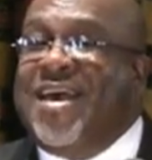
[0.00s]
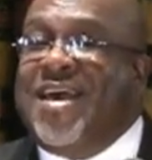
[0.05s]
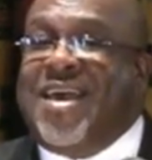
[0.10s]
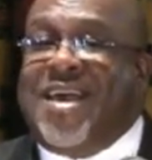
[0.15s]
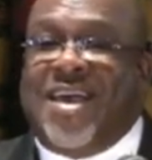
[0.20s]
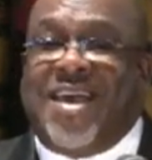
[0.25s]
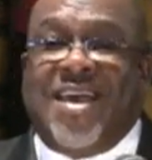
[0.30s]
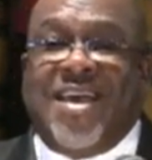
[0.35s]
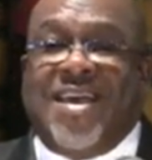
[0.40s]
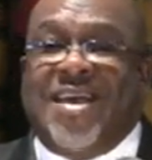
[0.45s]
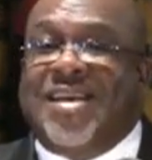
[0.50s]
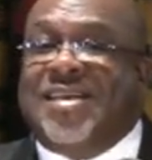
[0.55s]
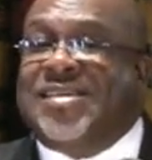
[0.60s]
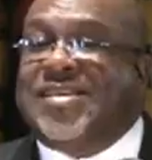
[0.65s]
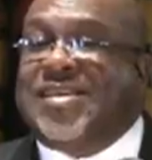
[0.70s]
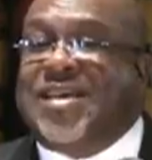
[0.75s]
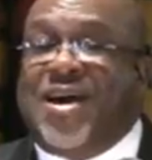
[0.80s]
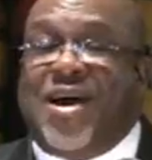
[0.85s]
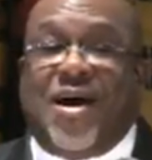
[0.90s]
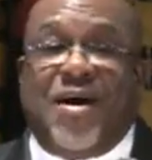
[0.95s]
he
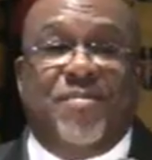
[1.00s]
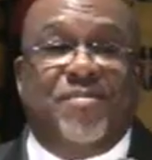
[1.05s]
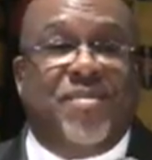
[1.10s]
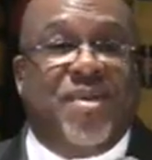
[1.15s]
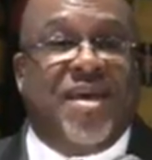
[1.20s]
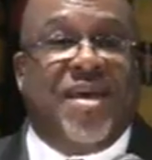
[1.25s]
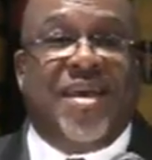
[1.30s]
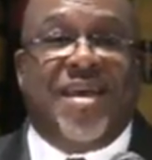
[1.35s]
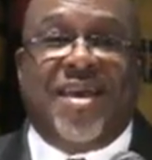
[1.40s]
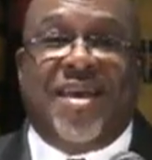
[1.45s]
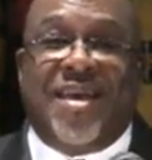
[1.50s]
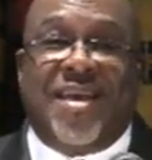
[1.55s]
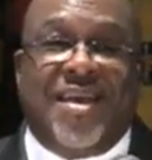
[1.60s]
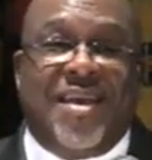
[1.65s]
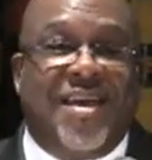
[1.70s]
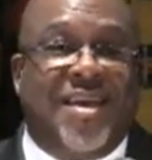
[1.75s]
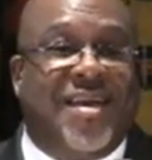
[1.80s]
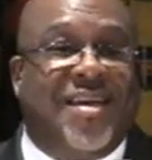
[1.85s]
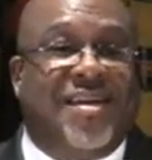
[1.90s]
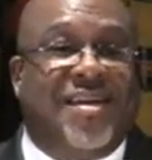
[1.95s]
is coming.